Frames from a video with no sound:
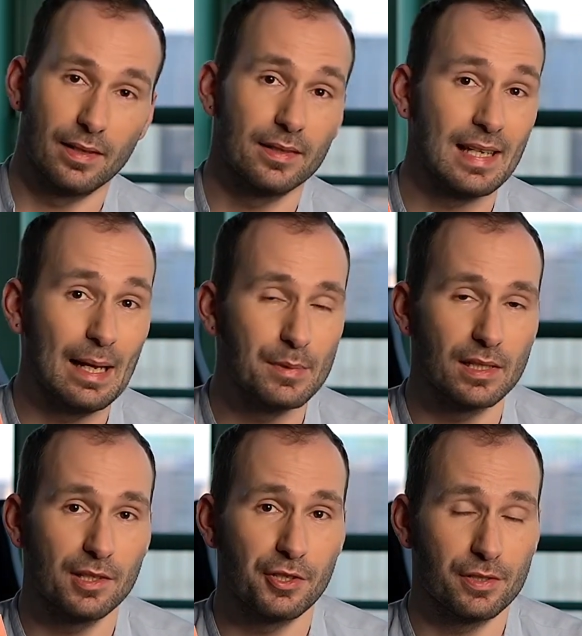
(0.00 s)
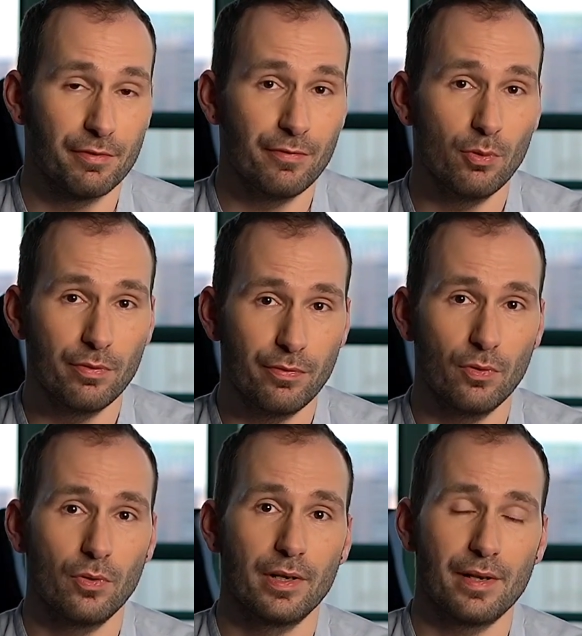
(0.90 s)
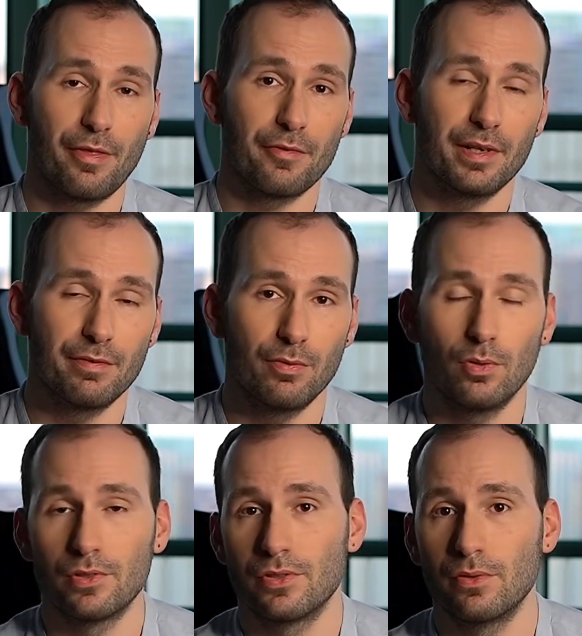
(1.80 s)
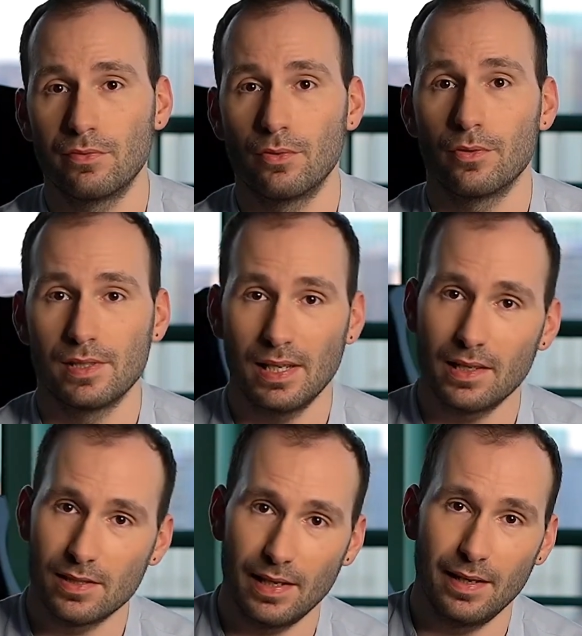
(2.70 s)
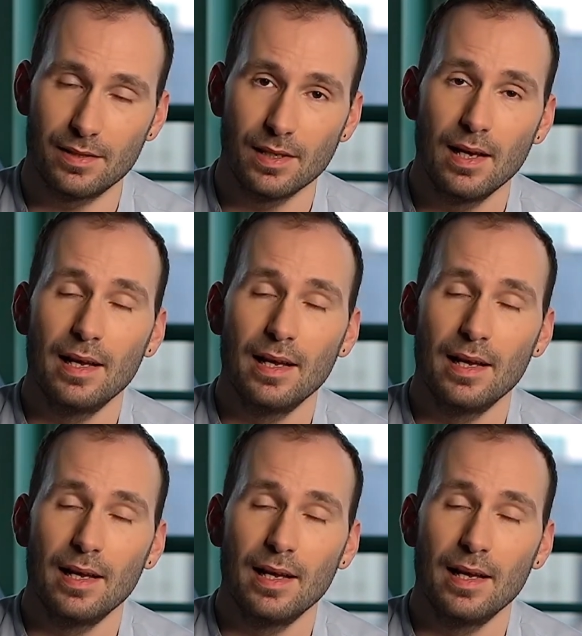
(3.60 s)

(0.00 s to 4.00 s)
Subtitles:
time signatures of 4/4, 3/4, 2/4, 6/8.